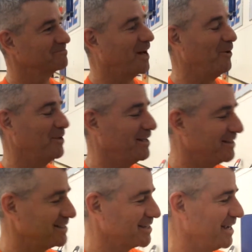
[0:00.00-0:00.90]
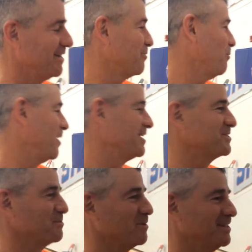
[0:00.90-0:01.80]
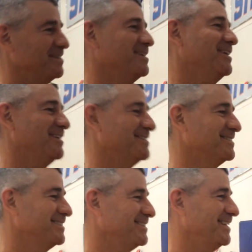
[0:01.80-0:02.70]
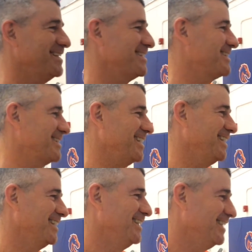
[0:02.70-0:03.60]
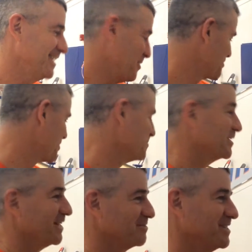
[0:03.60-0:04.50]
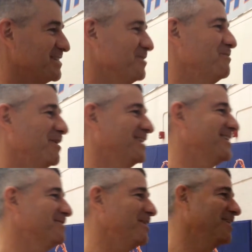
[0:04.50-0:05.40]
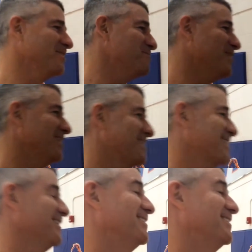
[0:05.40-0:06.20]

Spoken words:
Oh, yeah. That's. I never watch them. I, you know, I just, coach Newman gives it to them on the bus.